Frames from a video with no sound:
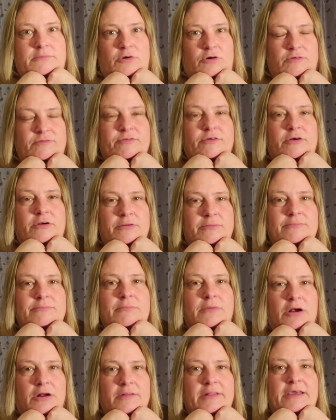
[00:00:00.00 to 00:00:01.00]
over
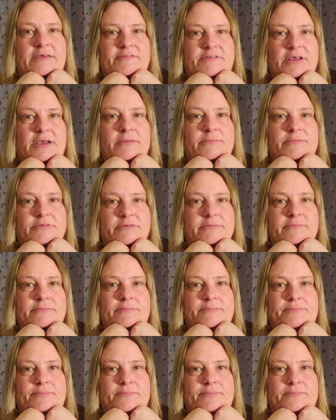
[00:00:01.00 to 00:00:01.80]
our lifetimes.